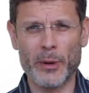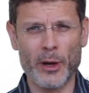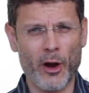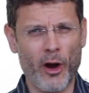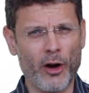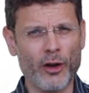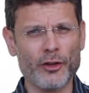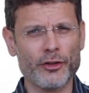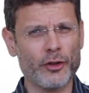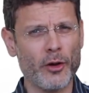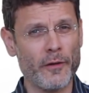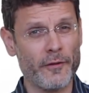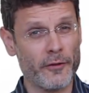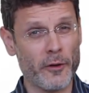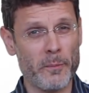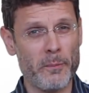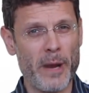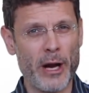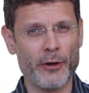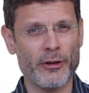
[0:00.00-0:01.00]
but also
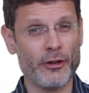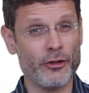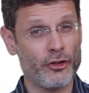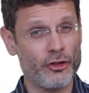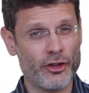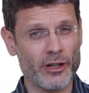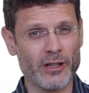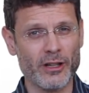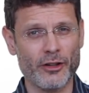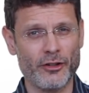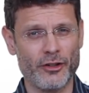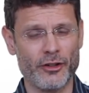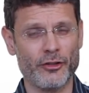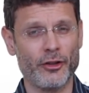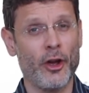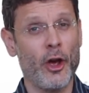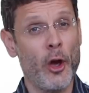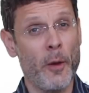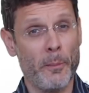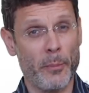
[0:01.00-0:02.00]
from Marin
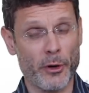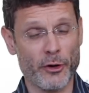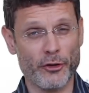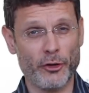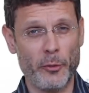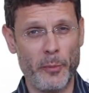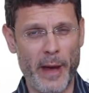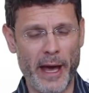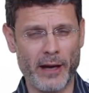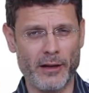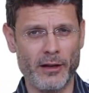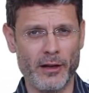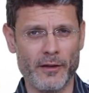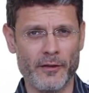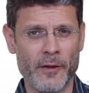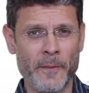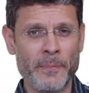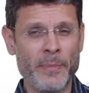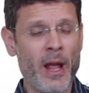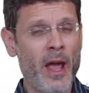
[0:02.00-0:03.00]
Cilic's
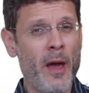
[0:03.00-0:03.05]
perspective.